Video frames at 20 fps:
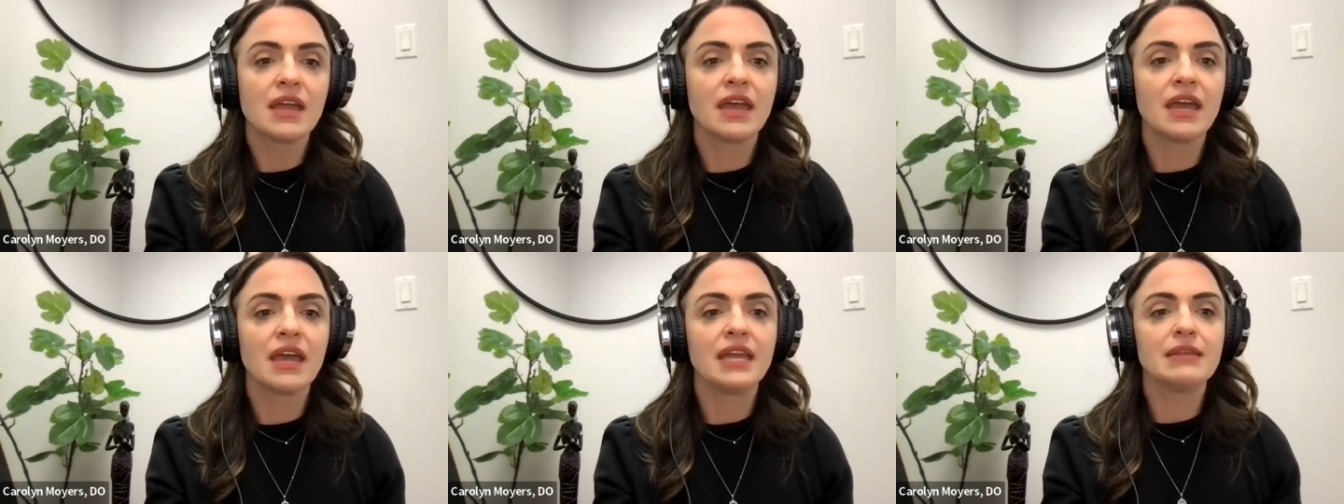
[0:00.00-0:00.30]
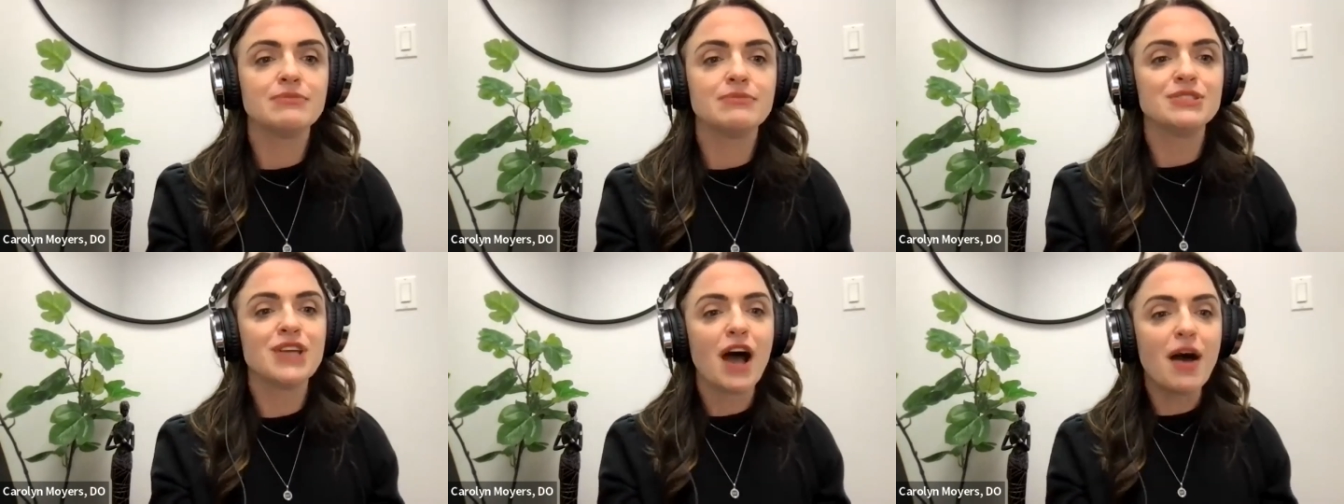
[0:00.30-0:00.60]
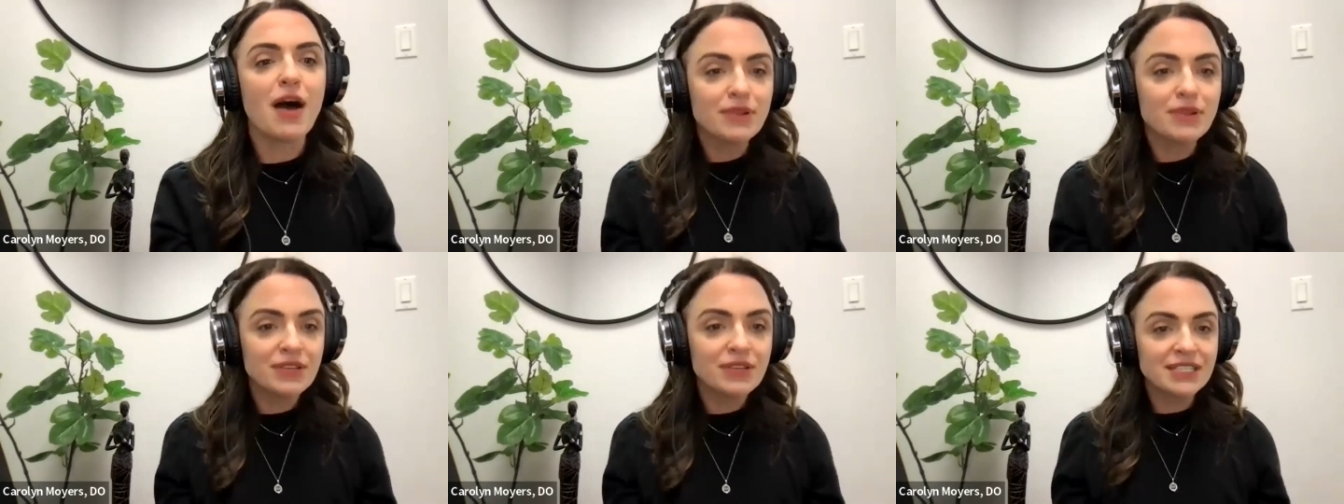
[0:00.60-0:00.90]
An
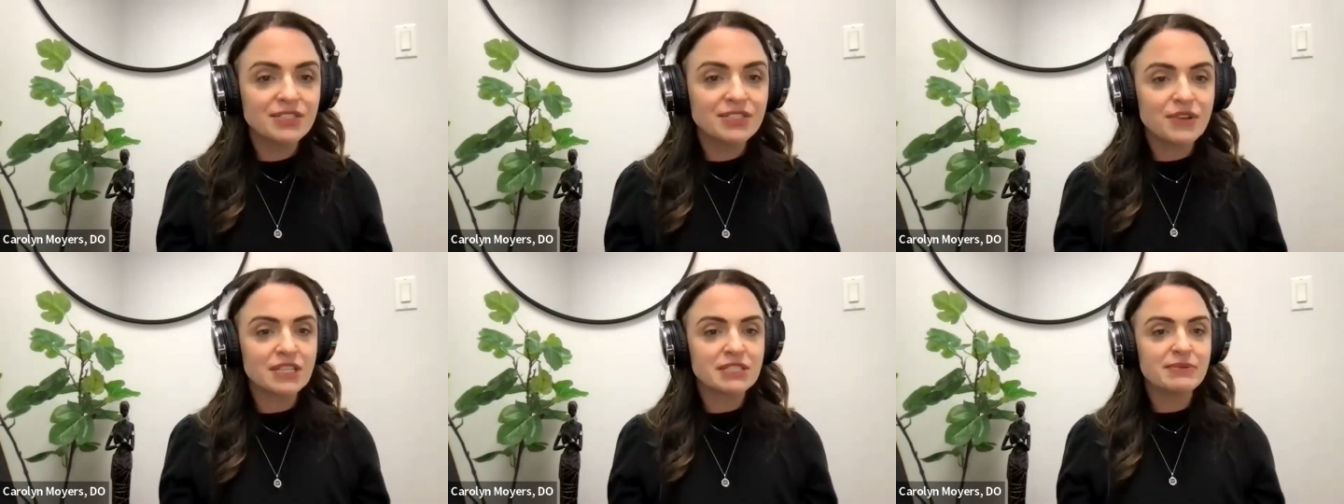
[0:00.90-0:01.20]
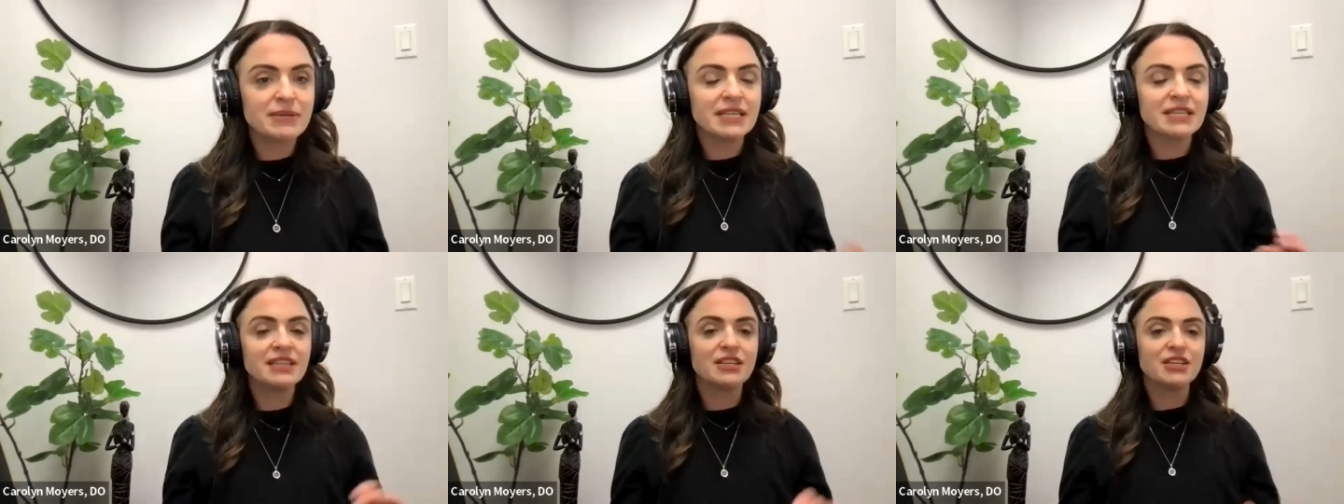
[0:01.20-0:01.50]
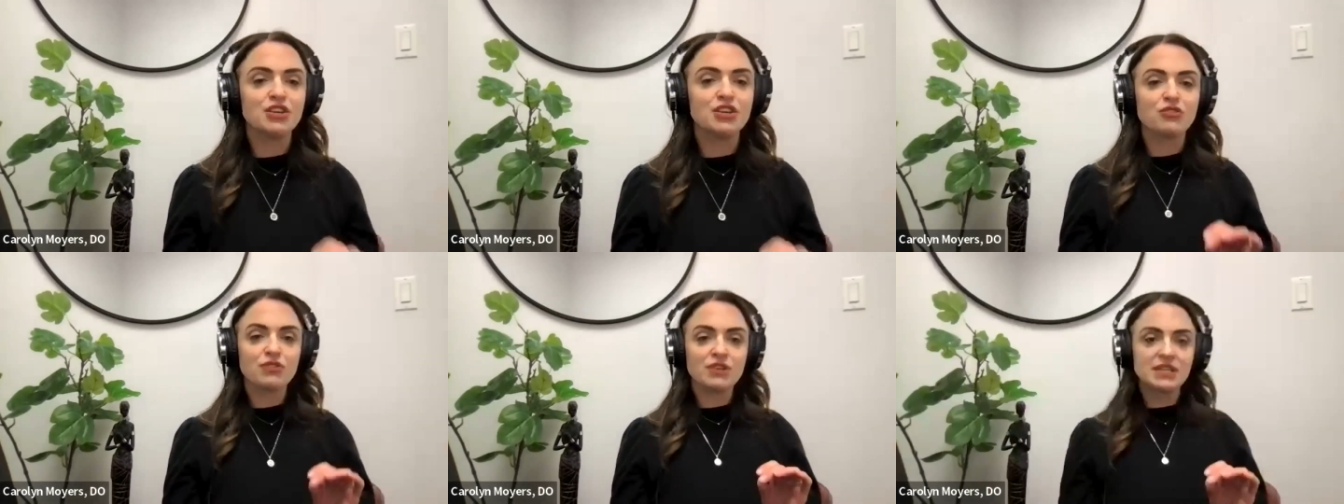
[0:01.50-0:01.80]
abdominal hysterectomy, the
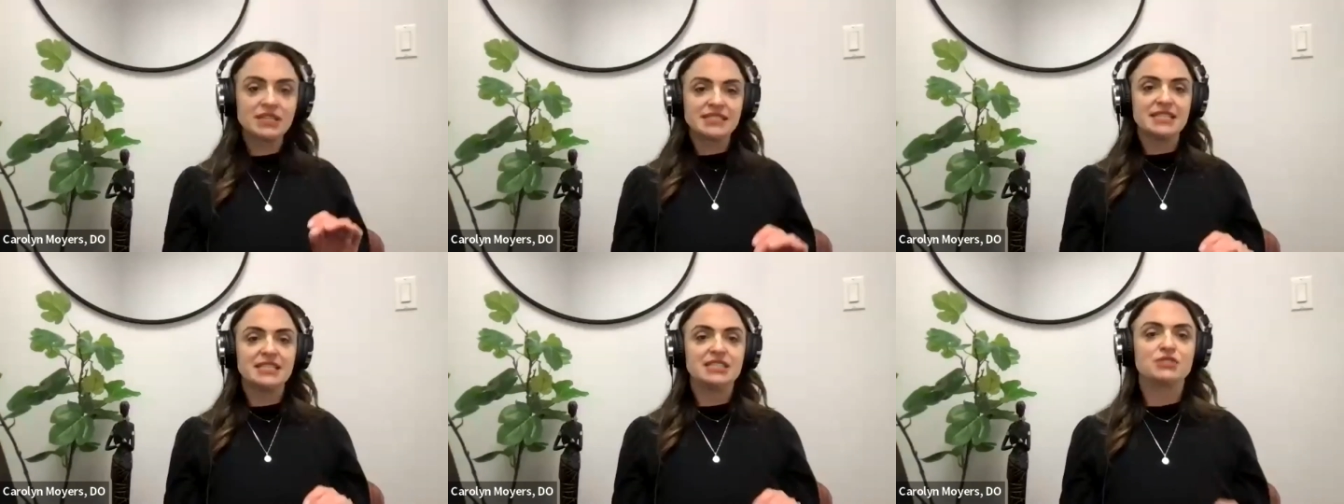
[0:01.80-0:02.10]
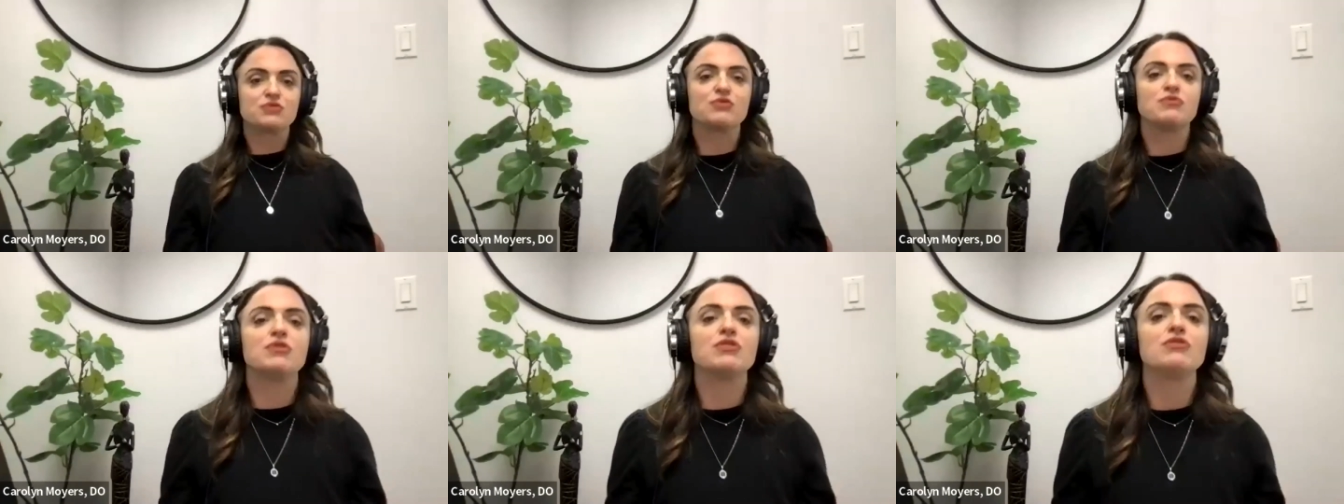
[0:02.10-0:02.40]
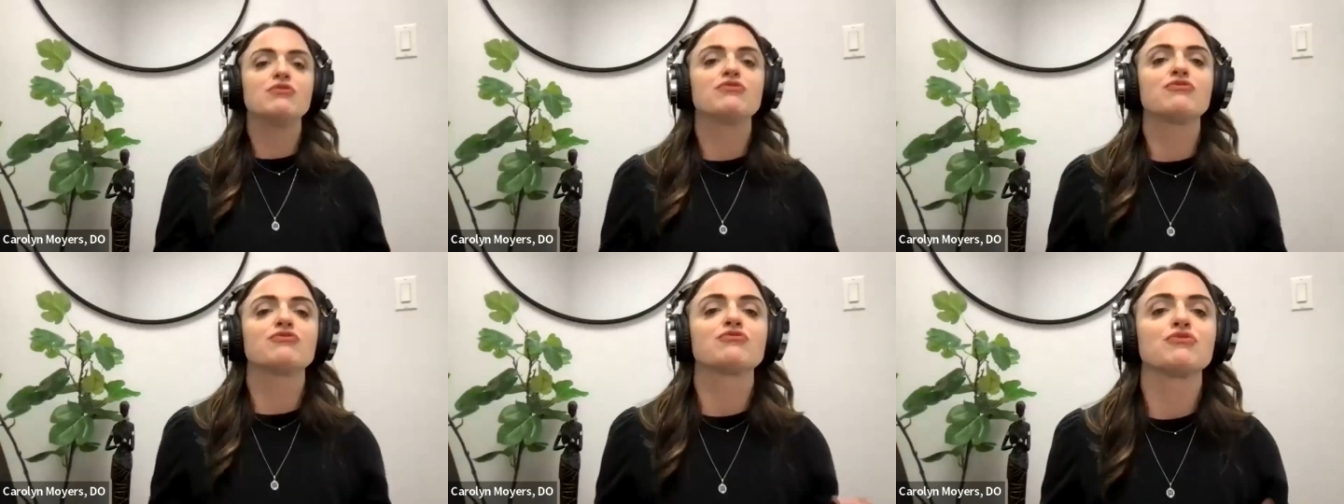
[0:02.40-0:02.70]
uterus is
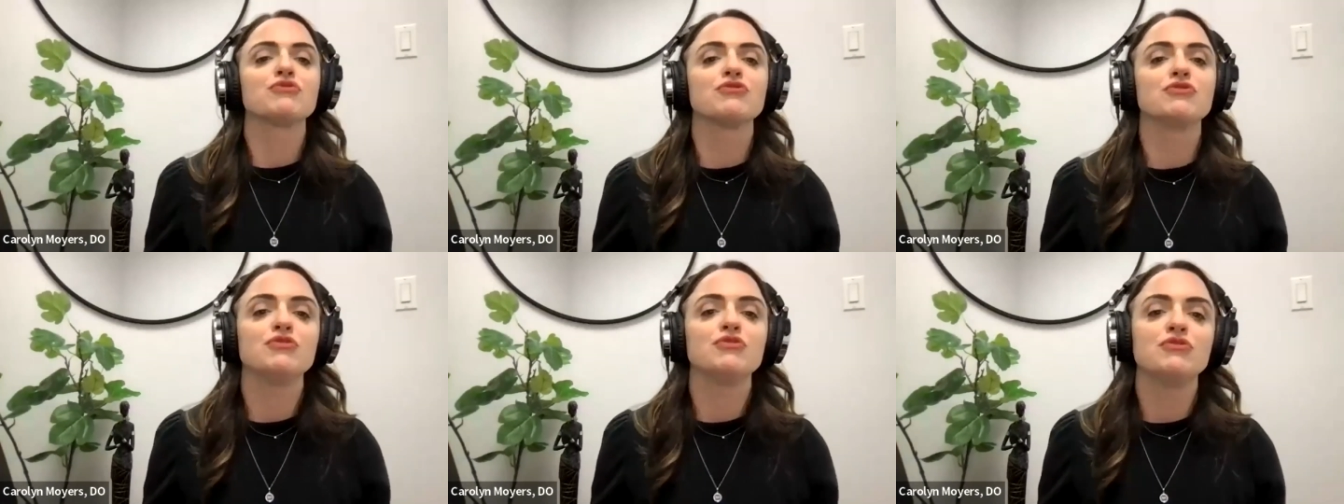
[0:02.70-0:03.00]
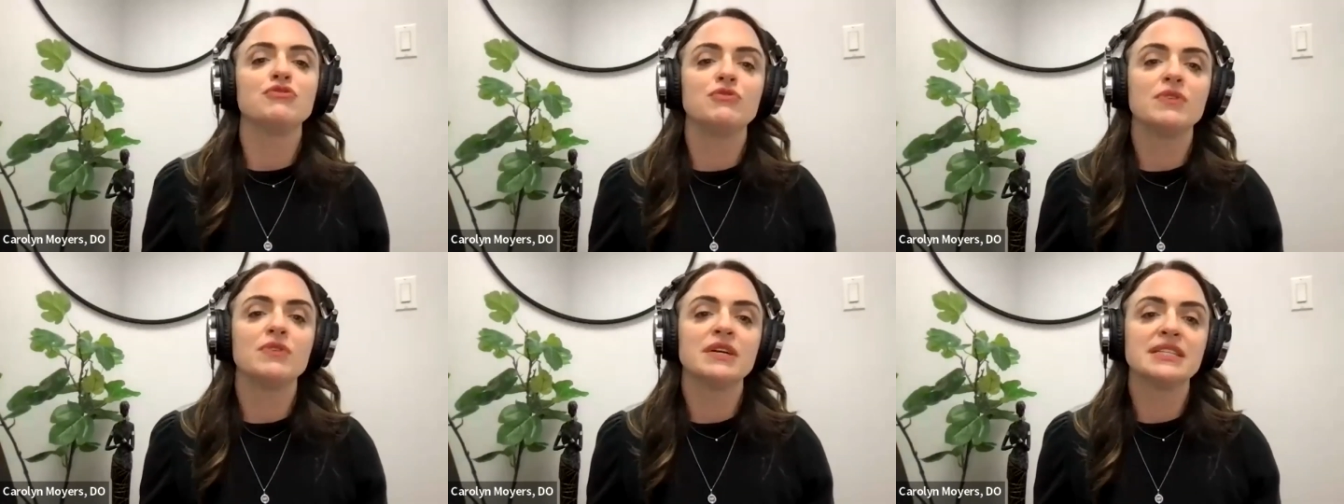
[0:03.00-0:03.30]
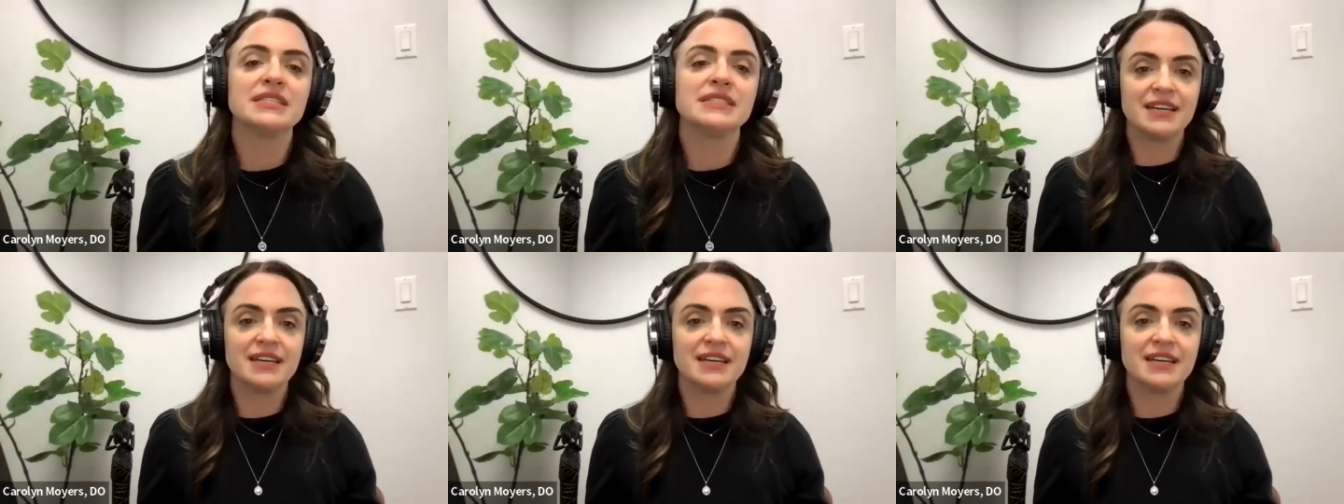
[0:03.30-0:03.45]
removed through